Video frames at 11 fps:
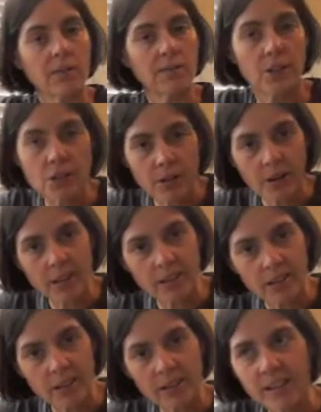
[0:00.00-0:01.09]
the
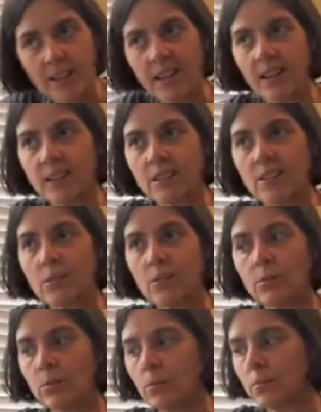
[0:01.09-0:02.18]
refrigerator
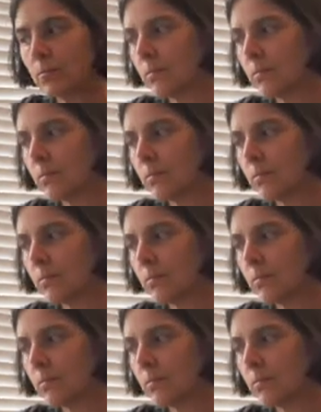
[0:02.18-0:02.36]
to